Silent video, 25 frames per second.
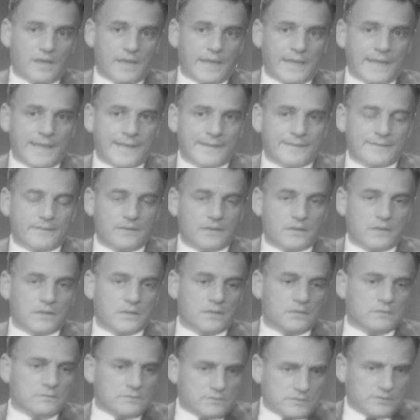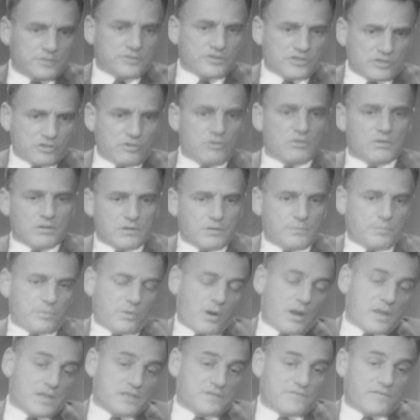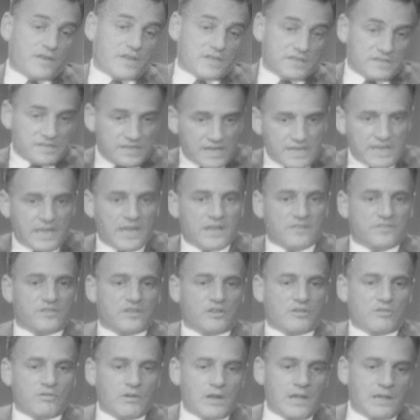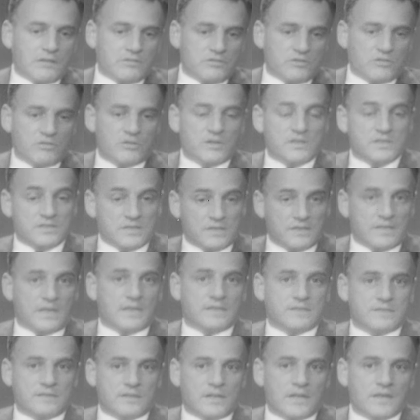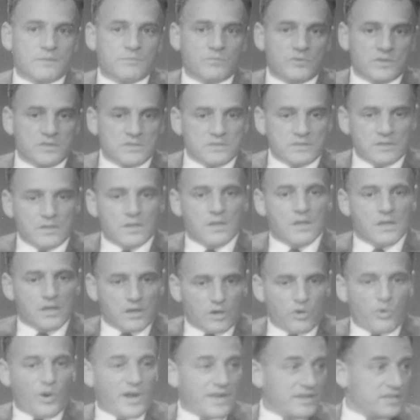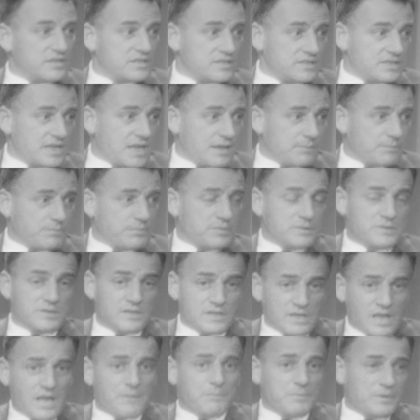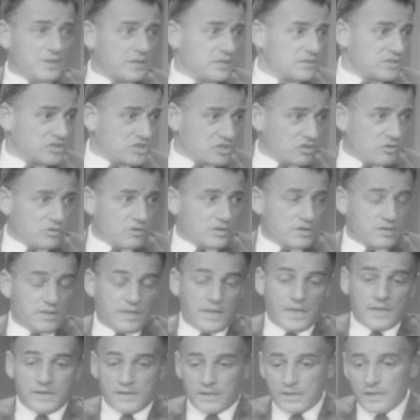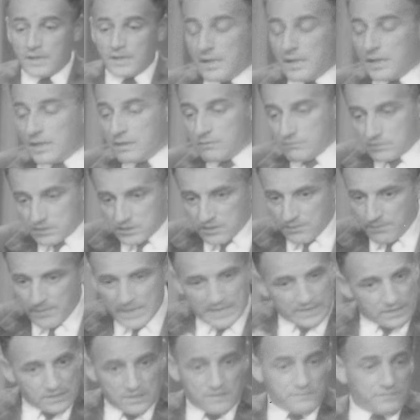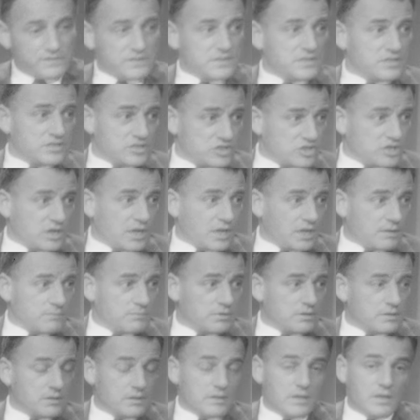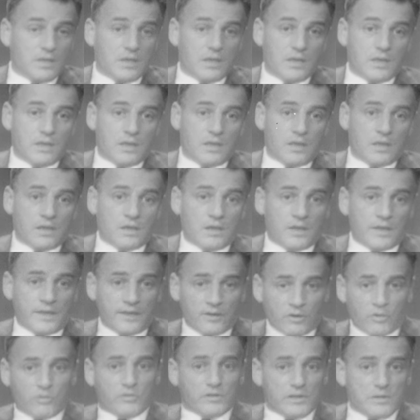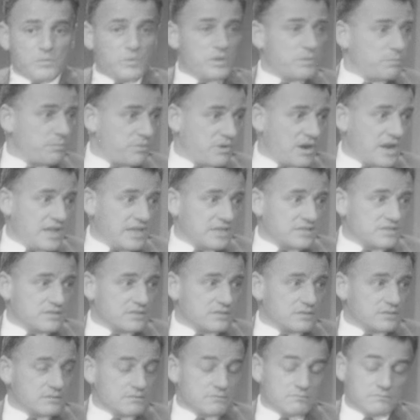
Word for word: and to score a prize fight and take out the crowd noise at that time was quite a step. Tiomkin scored that. It was a magnificent job, and only with brass.